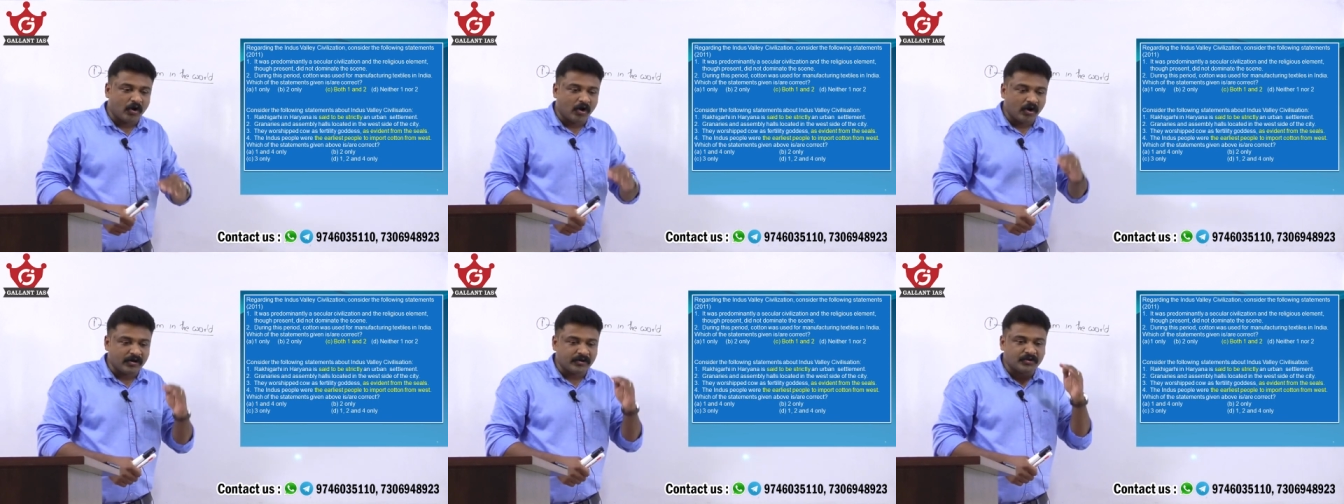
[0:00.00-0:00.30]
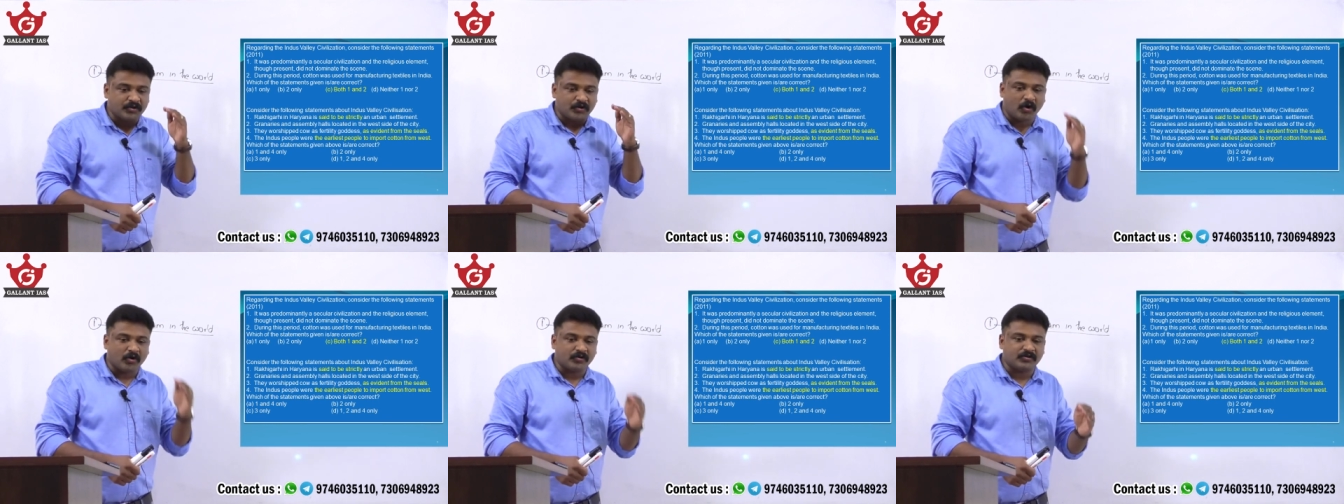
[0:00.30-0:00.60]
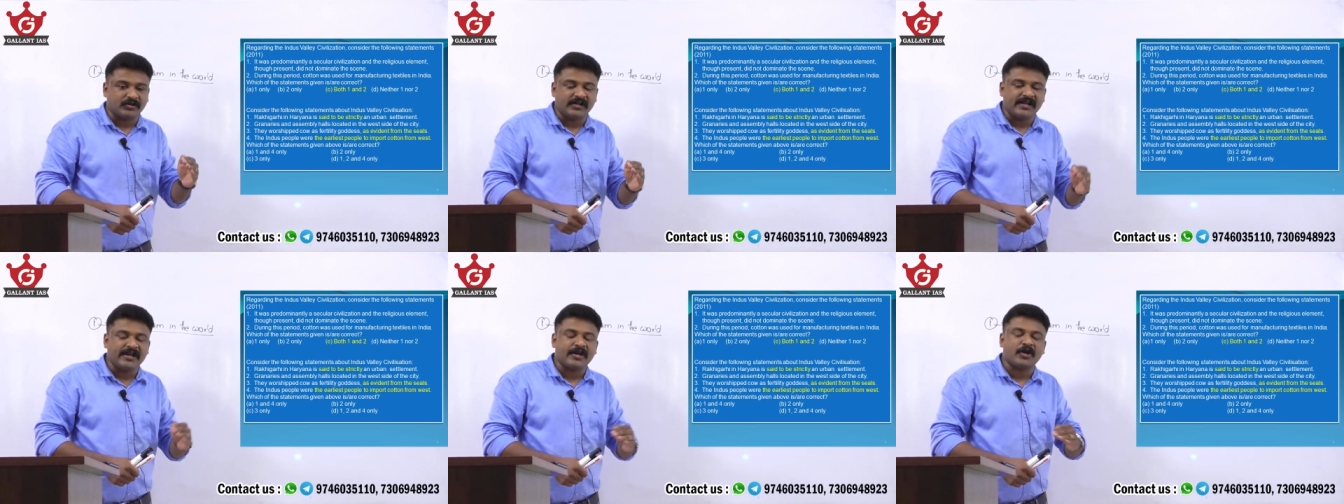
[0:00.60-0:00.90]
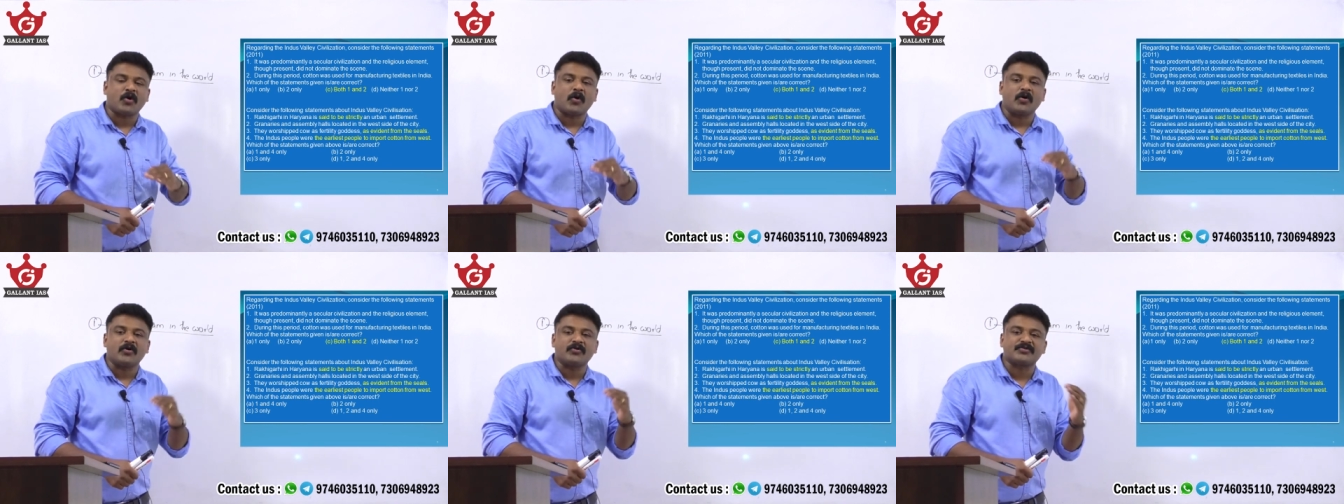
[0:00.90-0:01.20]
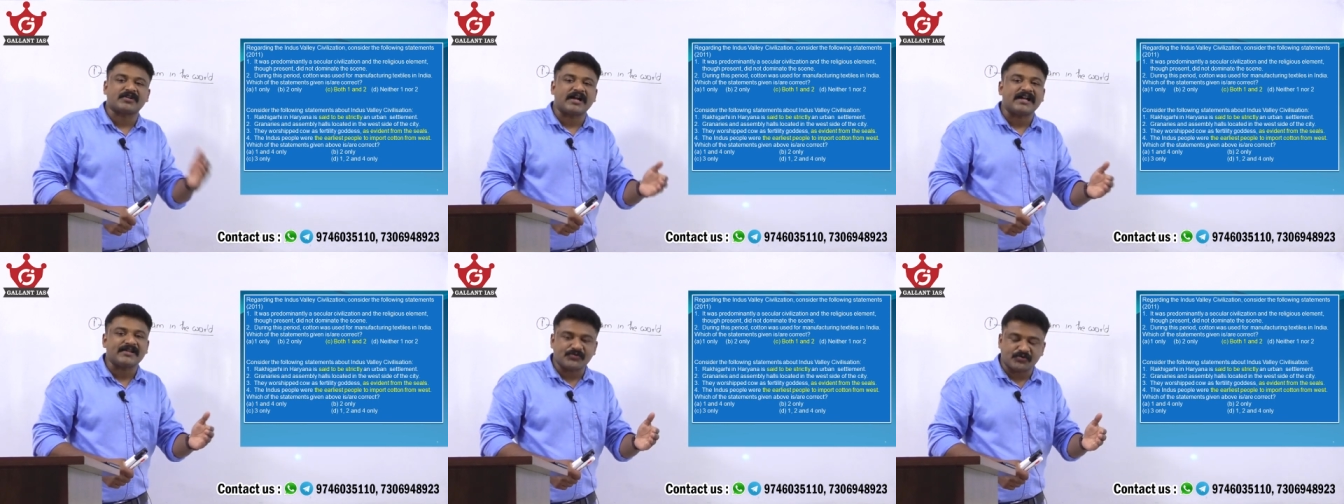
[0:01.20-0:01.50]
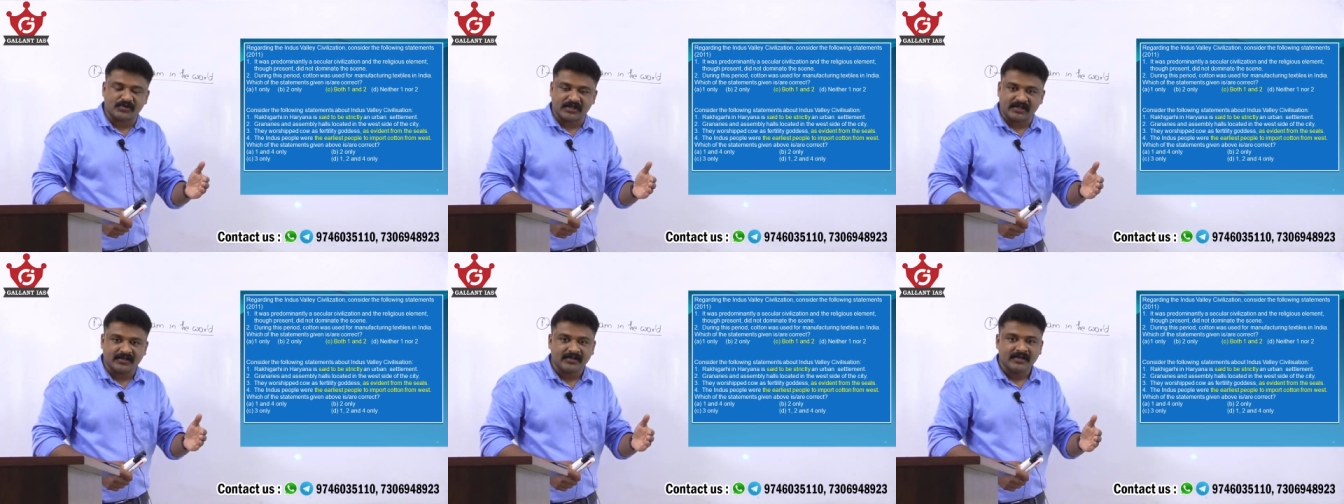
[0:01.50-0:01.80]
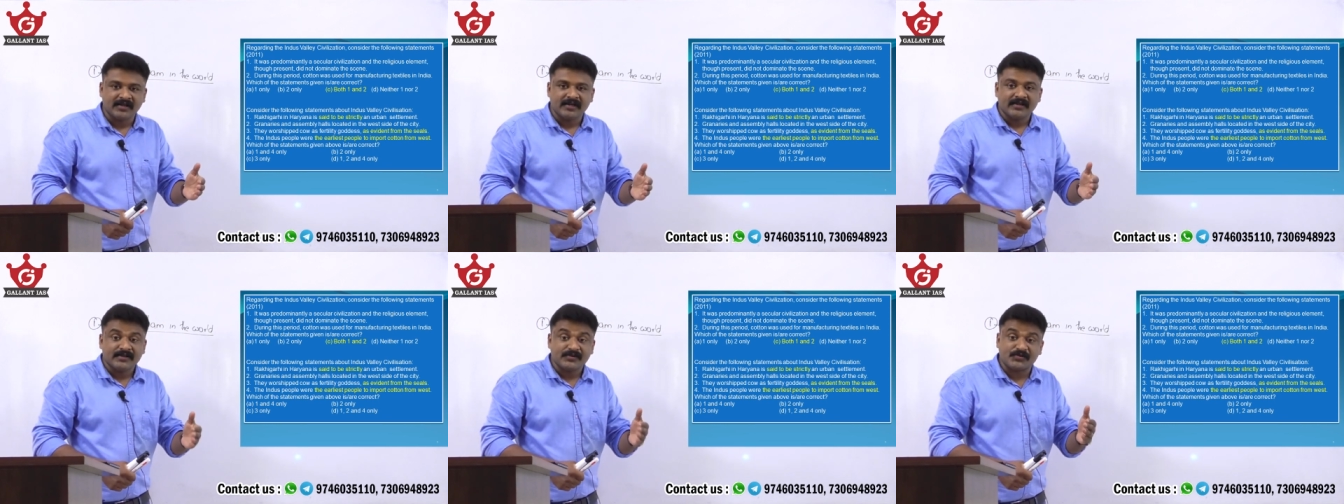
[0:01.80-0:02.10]
or totally contrasting
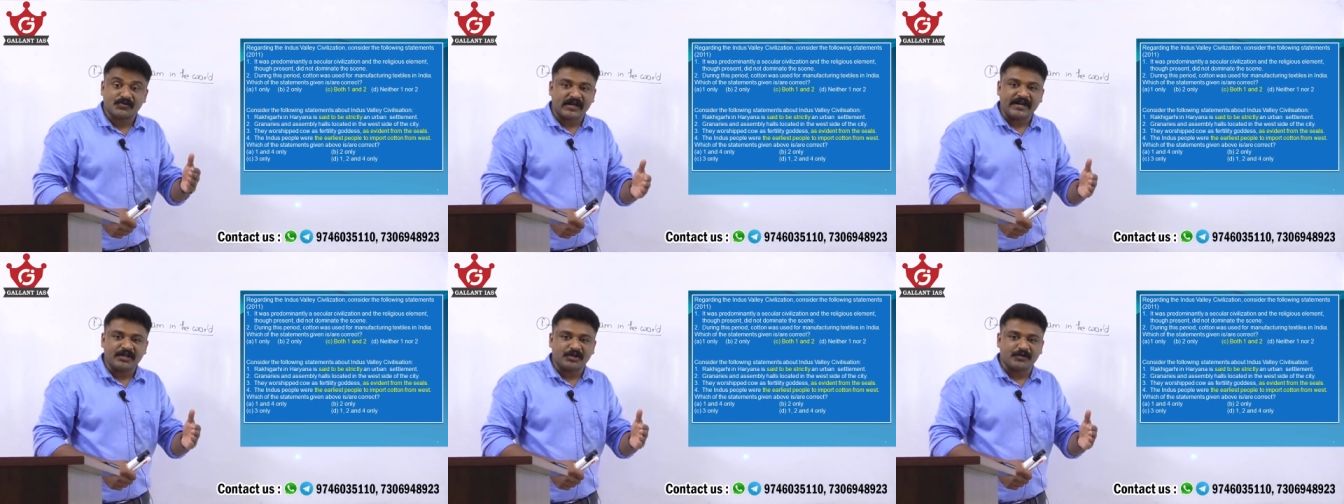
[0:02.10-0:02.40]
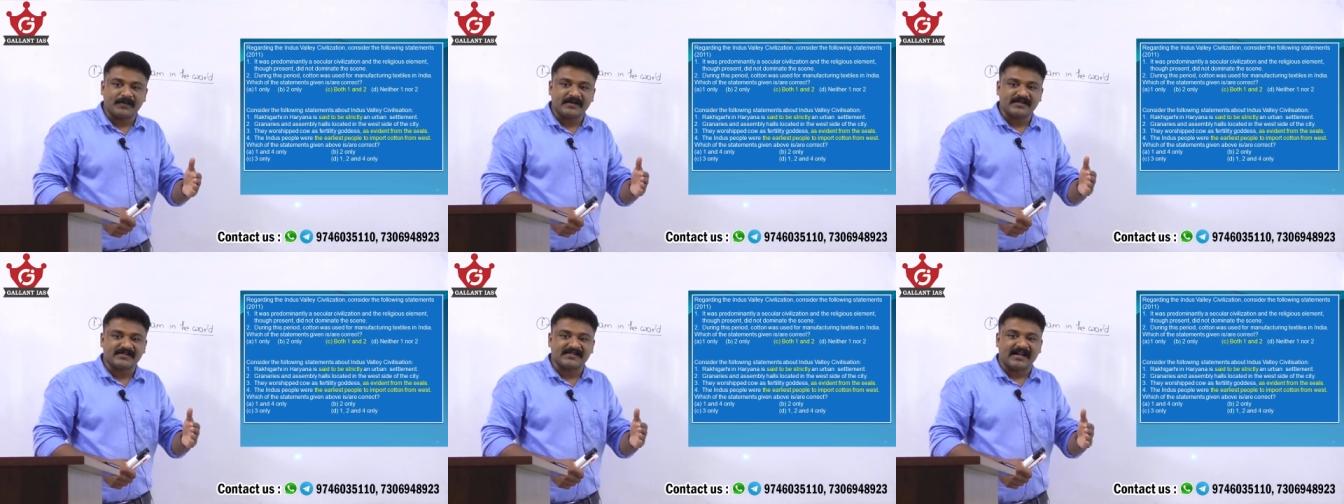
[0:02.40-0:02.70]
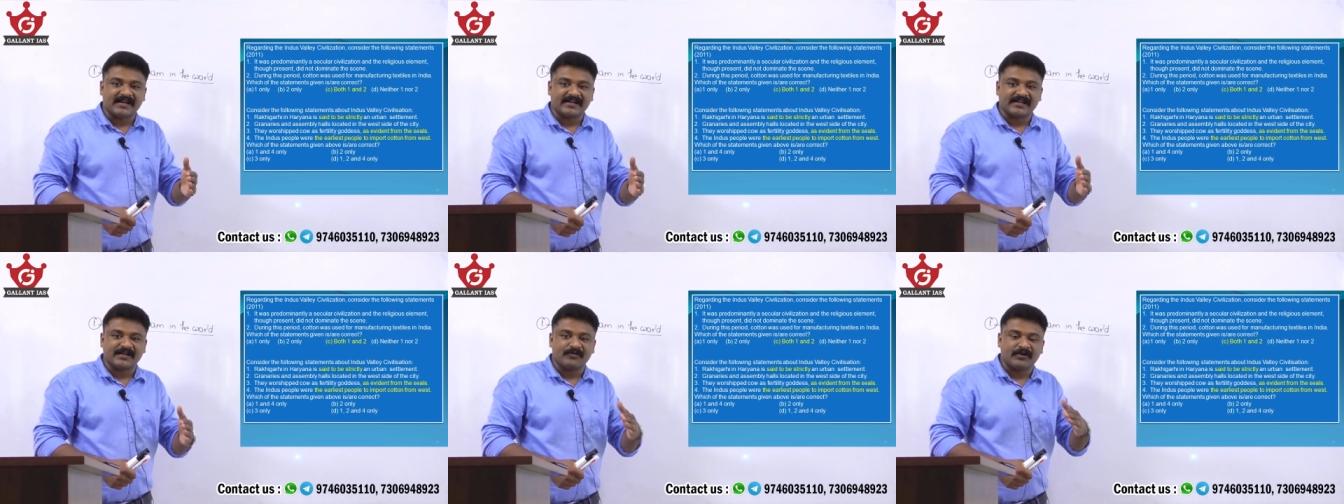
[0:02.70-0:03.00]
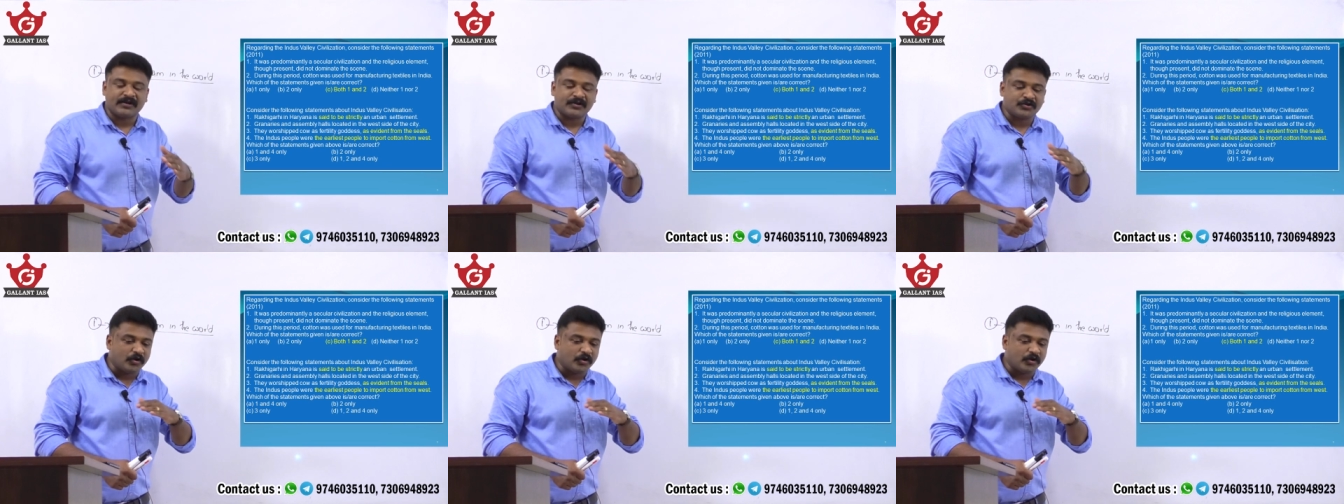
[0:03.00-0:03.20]
statements are given,